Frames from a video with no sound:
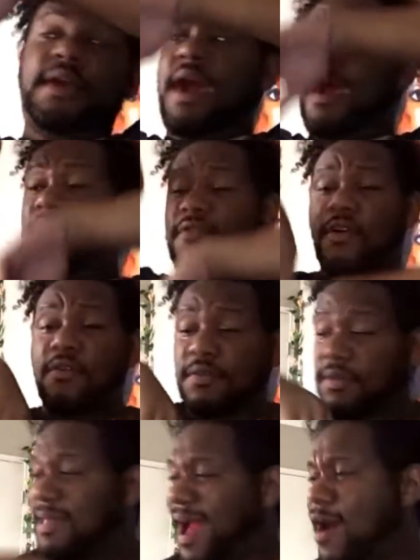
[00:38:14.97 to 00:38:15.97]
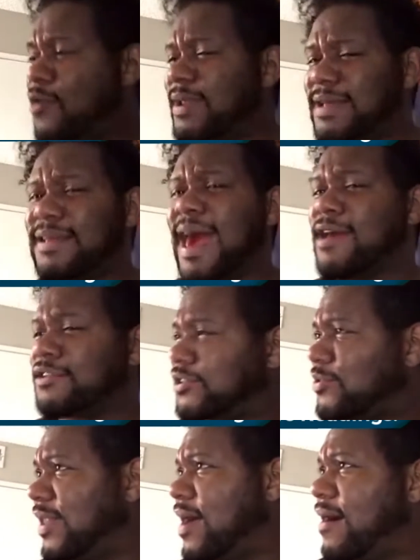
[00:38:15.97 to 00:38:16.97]
Yeah, of course. No, this taking
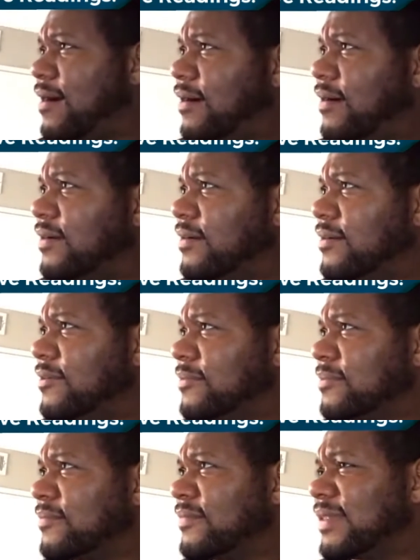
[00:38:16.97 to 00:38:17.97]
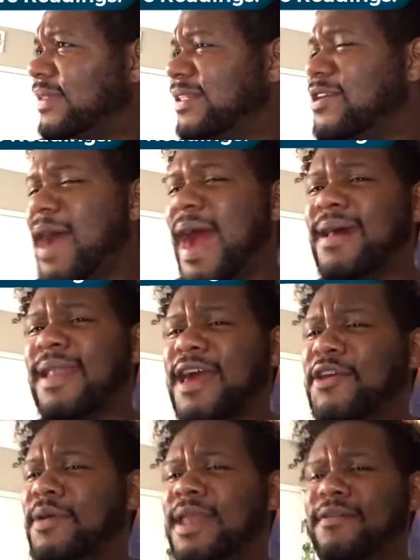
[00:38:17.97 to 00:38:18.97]
too long. You act like
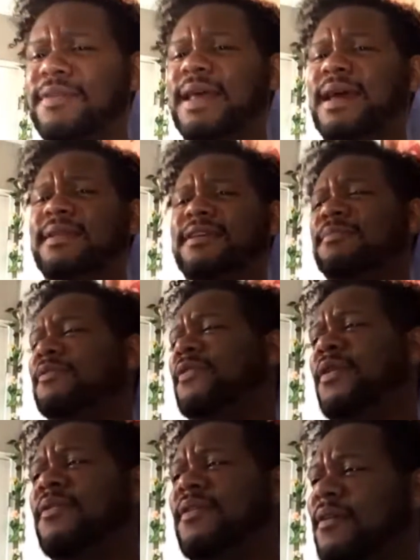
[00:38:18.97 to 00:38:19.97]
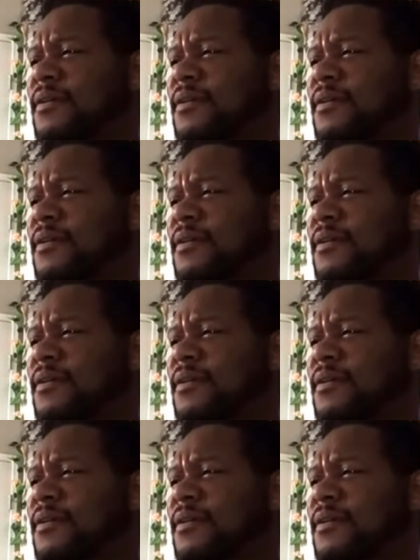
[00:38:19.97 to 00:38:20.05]
you ain't never did this before.